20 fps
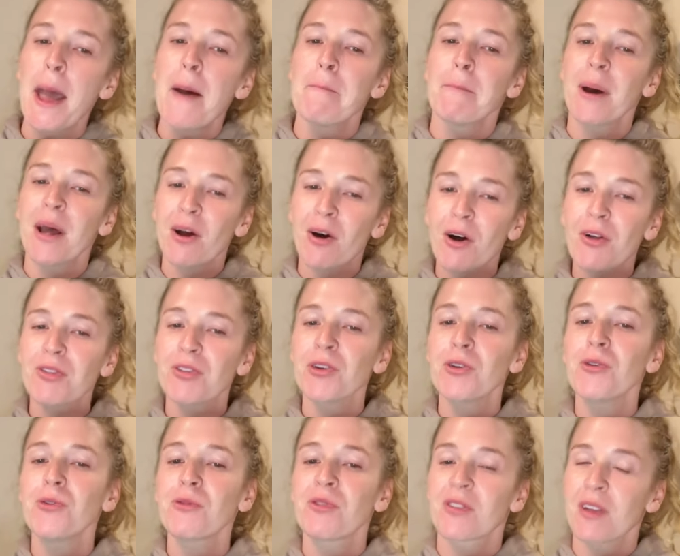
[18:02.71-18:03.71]
but
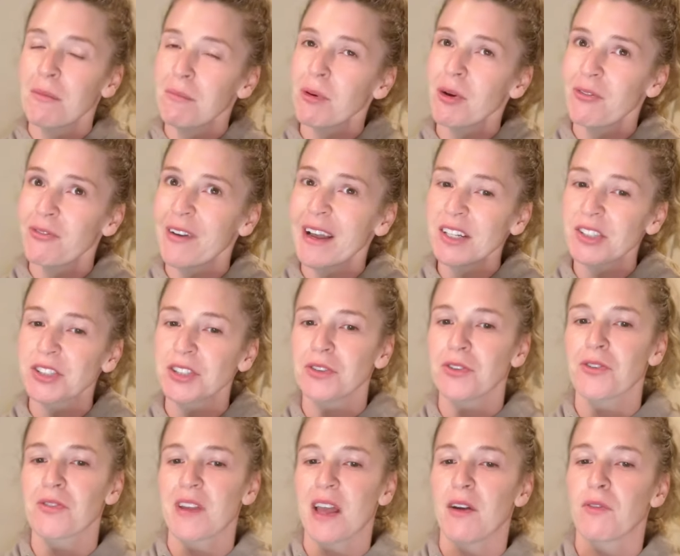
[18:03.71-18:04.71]
also some
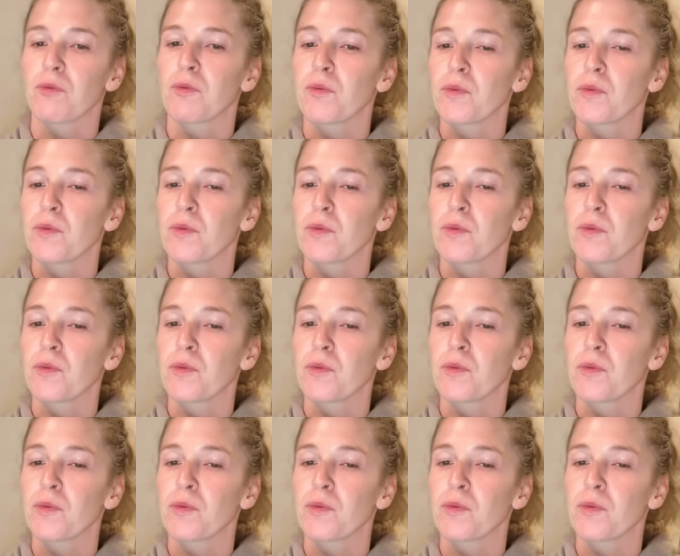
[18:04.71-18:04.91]
professionals have